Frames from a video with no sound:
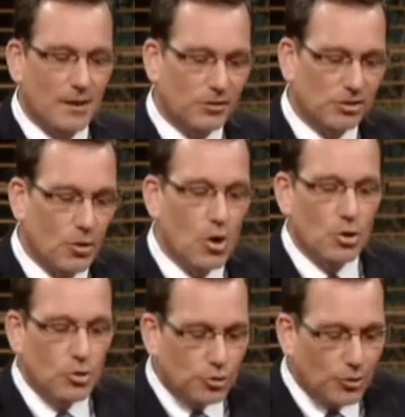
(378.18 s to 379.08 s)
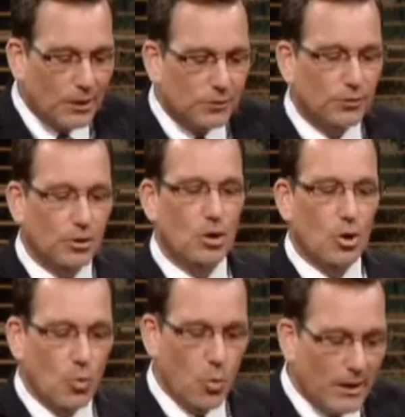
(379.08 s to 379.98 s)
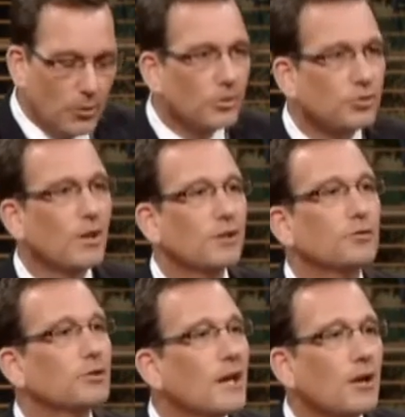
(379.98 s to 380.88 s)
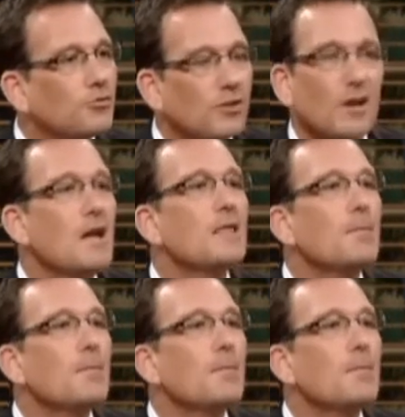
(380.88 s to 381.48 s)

they have to show who transferred it, when it was transferred, and how it was transferred.